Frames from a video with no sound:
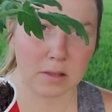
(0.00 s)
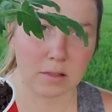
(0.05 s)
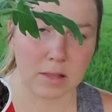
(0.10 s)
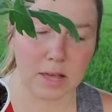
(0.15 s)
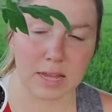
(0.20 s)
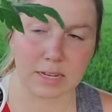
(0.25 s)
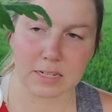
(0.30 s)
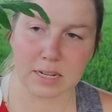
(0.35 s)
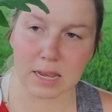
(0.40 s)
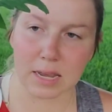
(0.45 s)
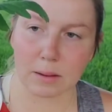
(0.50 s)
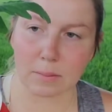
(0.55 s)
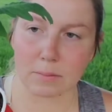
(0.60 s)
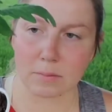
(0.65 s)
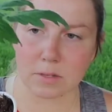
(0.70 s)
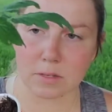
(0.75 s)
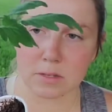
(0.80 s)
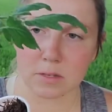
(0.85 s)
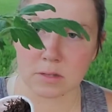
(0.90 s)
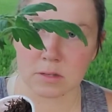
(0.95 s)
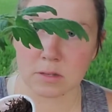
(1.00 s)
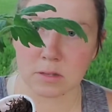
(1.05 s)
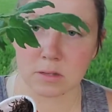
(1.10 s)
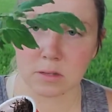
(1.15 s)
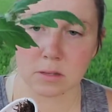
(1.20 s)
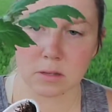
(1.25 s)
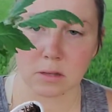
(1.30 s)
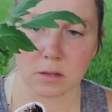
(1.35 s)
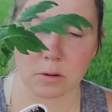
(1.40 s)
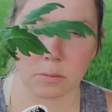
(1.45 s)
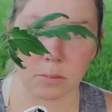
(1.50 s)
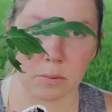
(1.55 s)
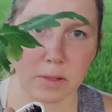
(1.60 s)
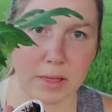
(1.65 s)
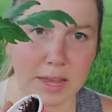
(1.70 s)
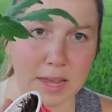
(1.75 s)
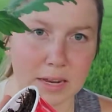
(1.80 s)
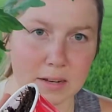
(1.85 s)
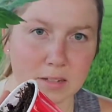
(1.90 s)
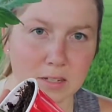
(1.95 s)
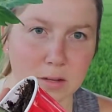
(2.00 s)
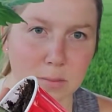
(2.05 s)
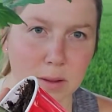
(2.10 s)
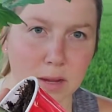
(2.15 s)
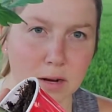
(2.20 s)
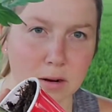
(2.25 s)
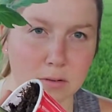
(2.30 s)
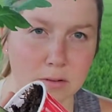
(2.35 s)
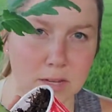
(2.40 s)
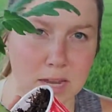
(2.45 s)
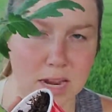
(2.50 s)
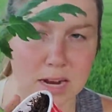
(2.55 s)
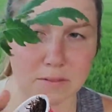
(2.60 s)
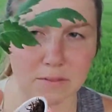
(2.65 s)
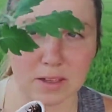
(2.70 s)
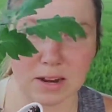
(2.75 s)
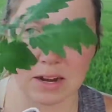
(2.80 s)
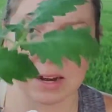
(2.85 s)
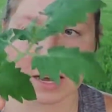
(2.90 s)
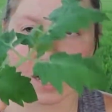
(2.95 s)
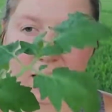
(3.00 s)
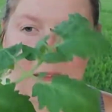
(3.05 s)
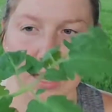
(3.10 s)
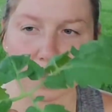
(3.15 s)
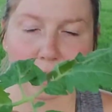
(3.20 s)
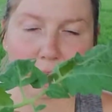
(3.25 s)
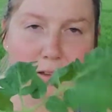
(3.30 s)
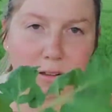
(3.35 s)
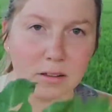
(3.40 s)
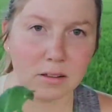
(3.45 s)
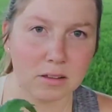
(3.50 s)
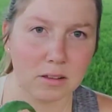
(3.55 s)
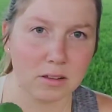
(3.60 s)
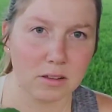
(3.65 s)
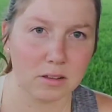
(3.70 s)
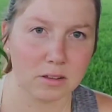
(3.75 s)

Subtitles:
a lot of times you'll plant tomatoes kind of at an angle.